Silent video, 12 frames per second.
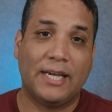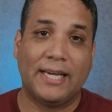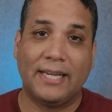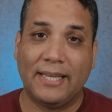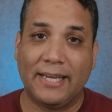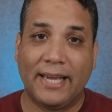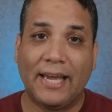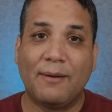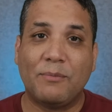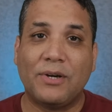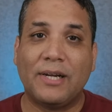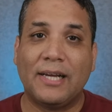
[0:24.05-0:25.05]
any
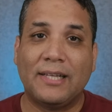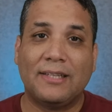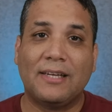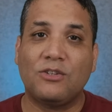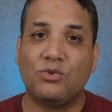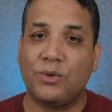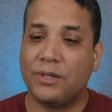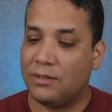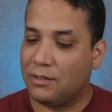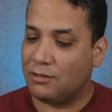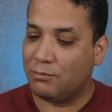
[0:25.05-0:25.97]
camera, and that's where this